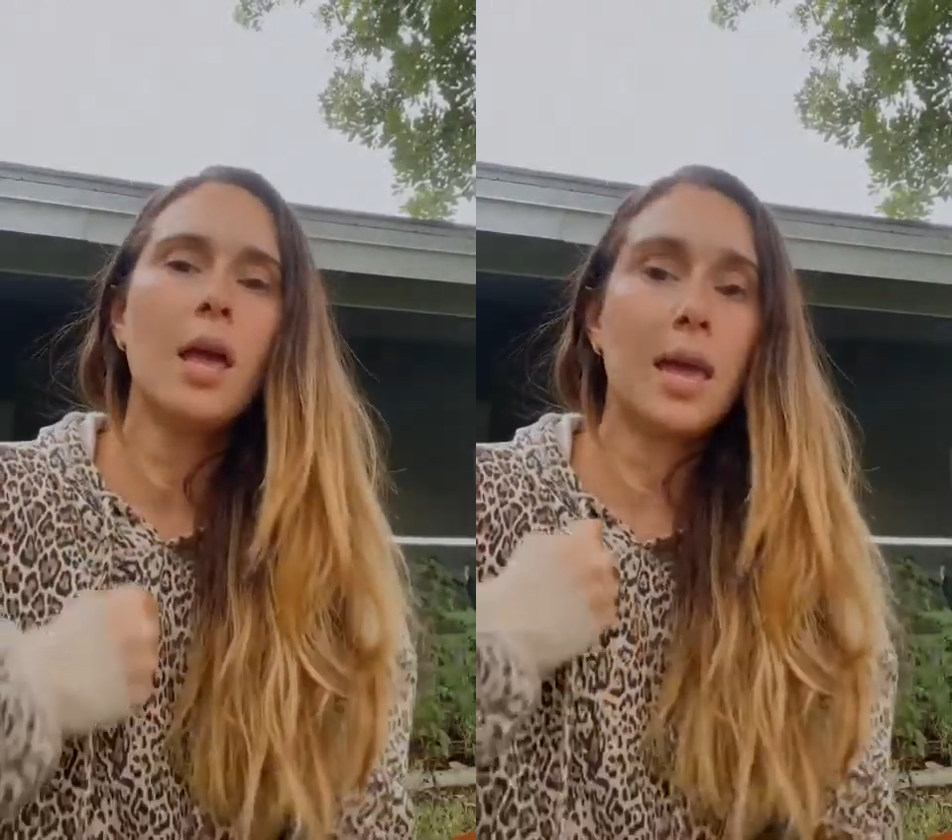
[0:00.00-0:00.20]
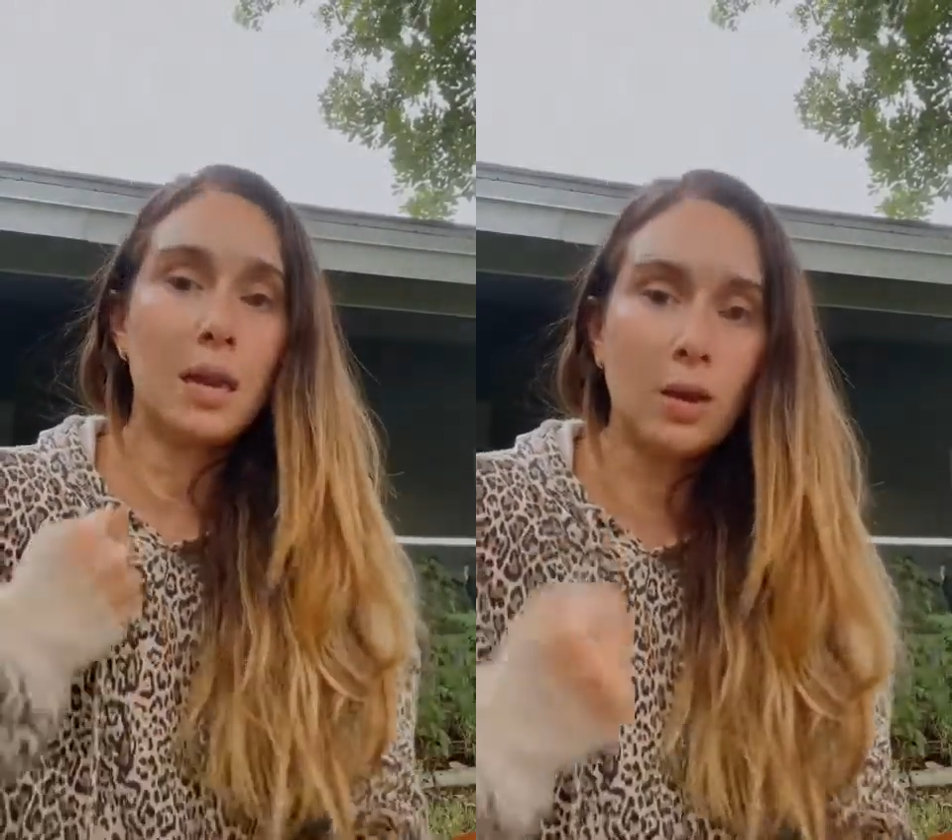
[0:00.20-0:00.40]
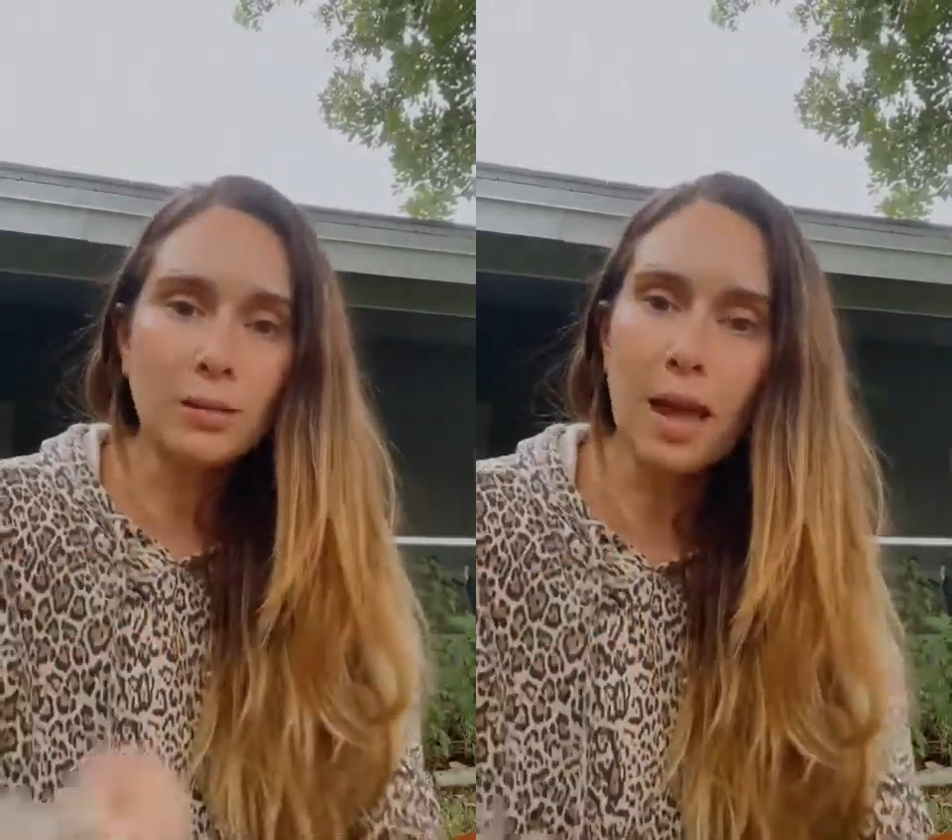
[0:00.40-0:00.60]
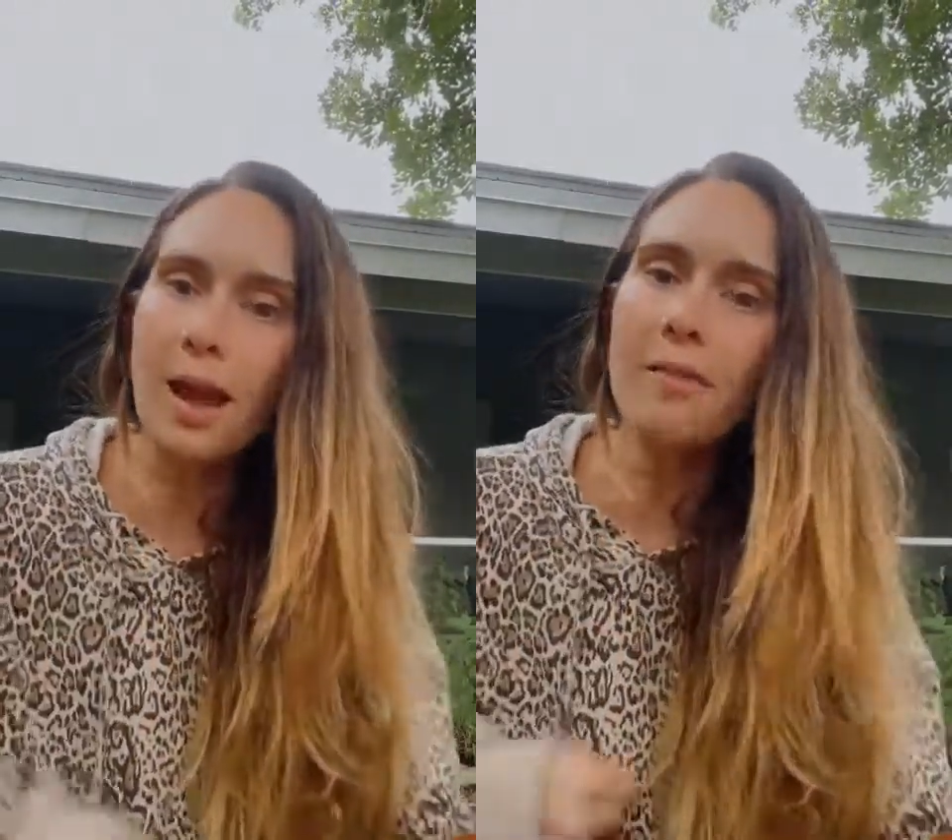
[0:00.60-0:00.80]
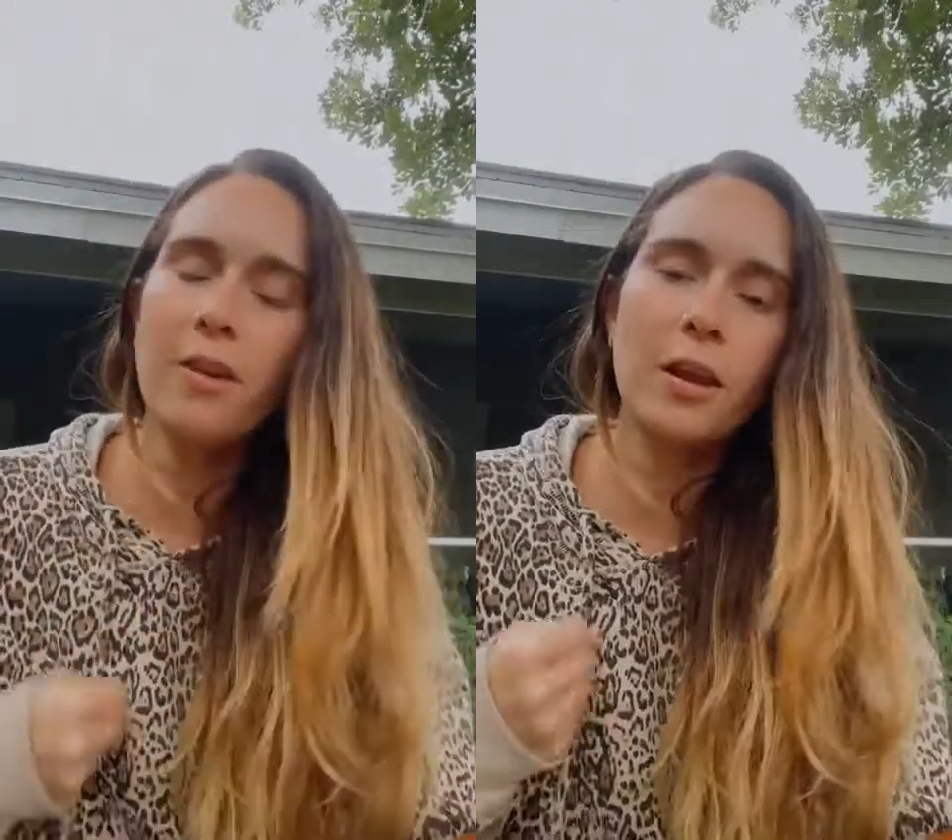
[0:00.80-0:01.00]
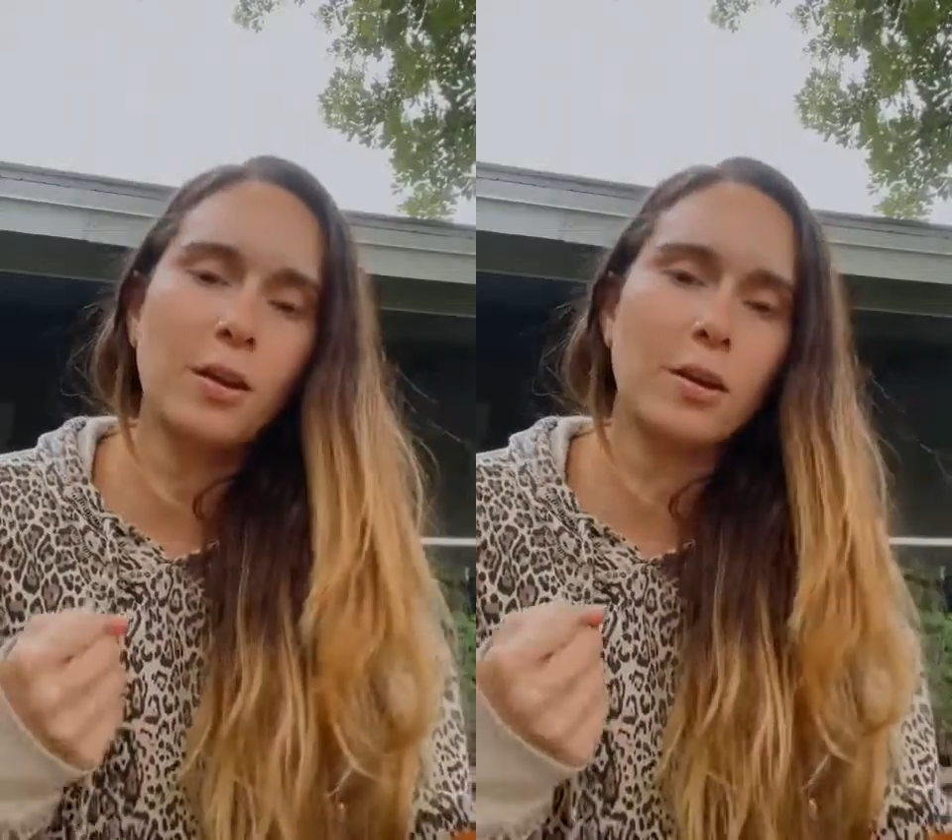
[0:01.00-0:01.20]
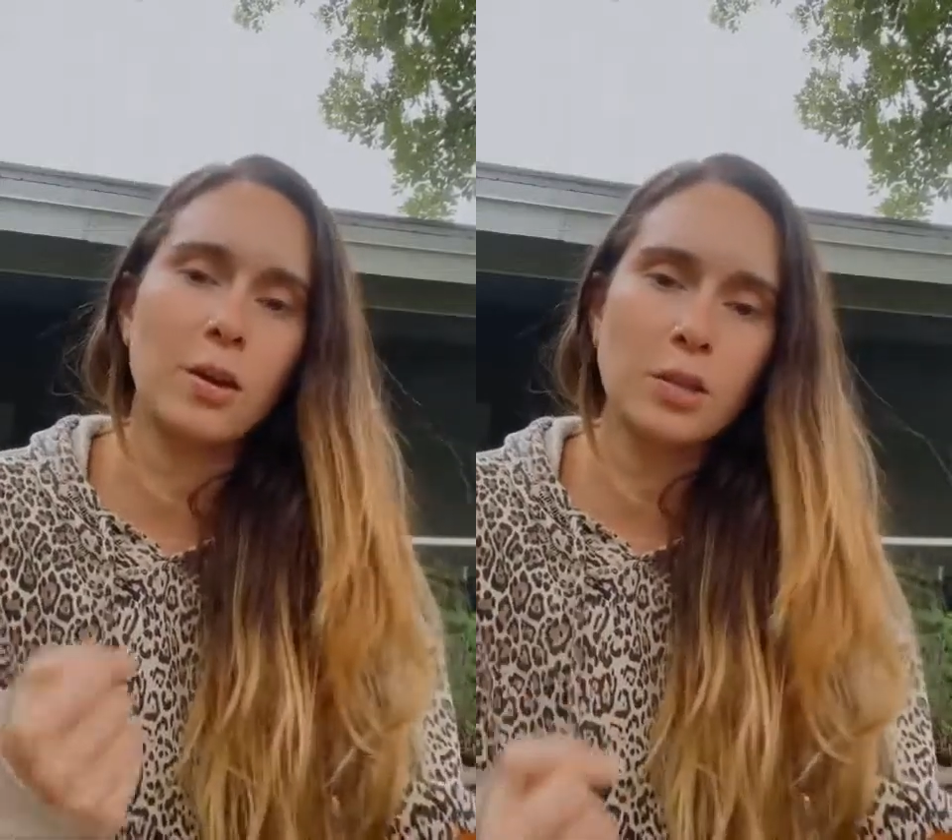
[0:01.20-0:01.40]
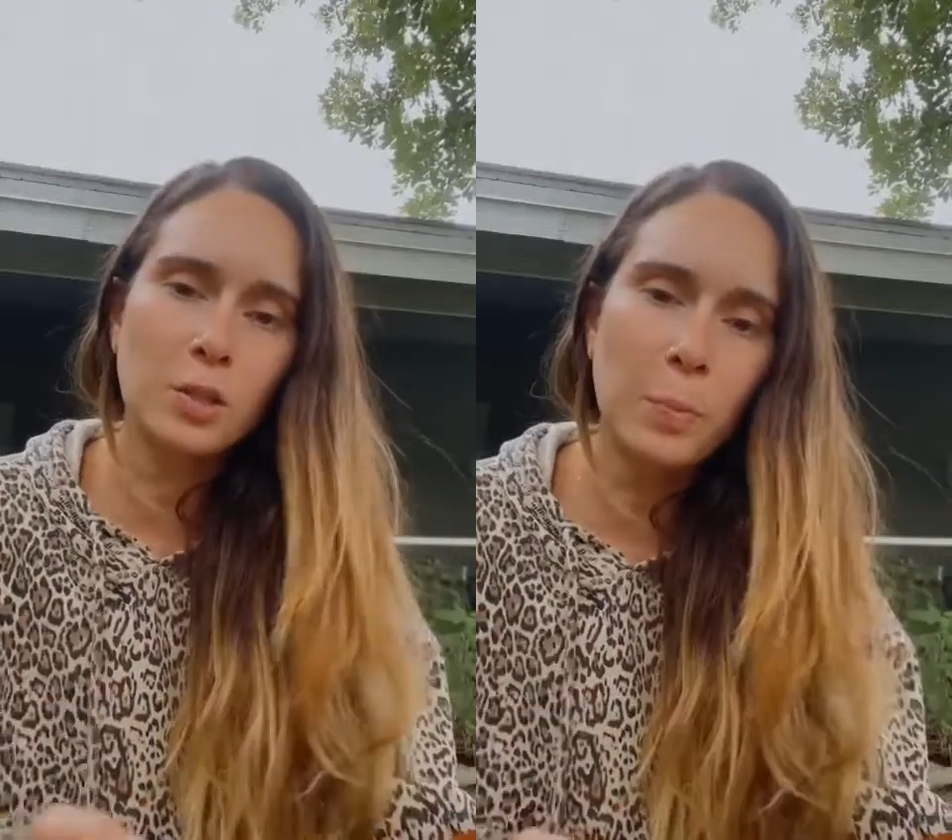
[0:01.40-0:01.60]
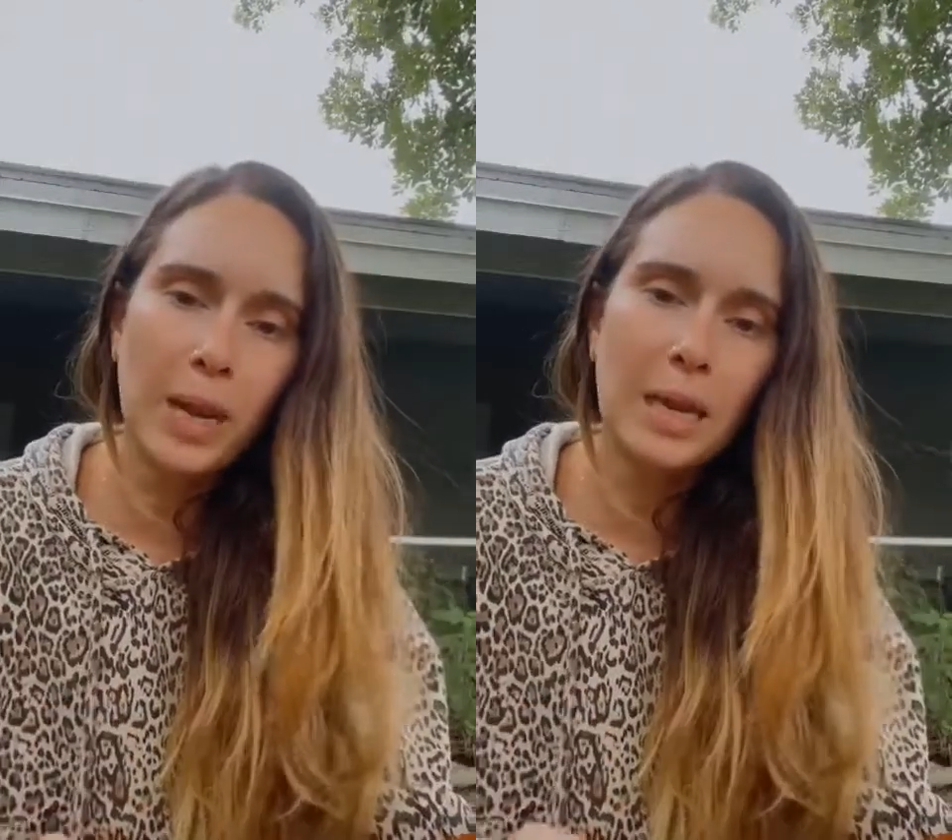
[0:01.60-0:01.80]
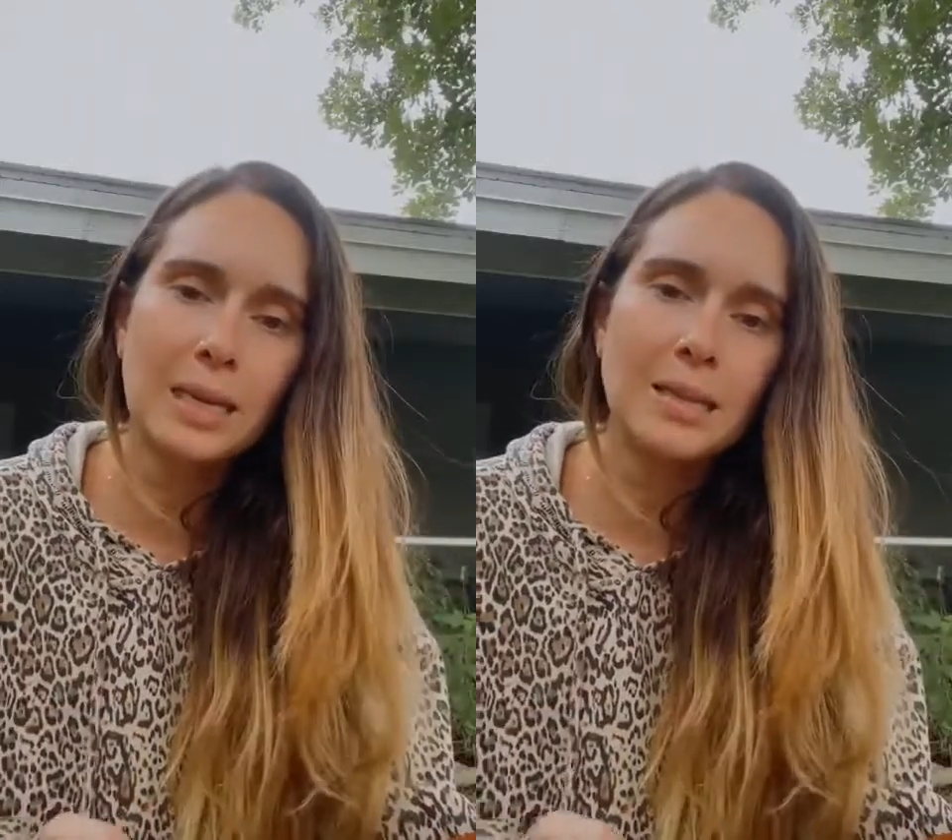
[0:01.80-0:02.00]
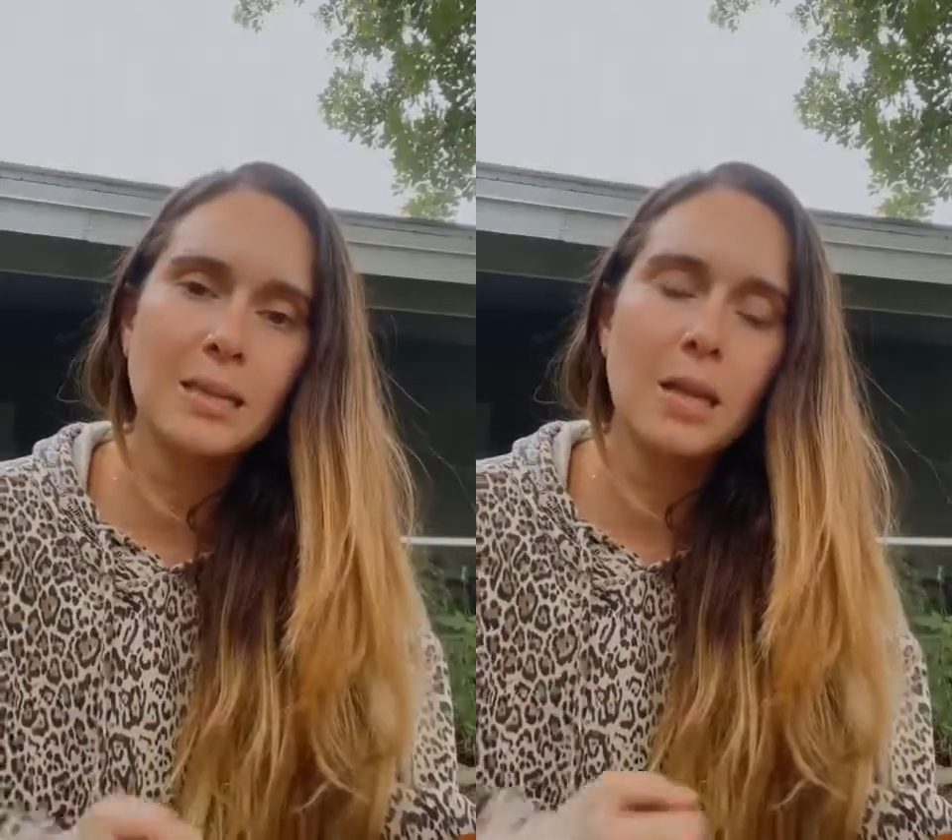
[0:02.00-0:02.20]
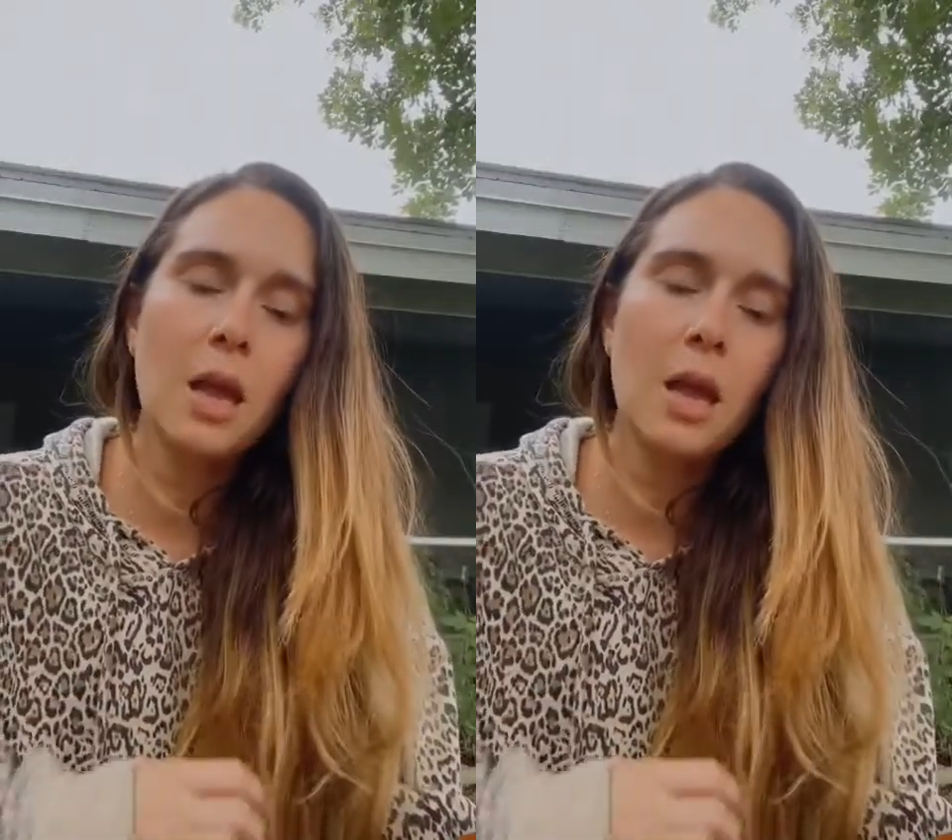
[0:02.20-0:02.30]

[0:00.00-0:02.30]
in our life and in our space.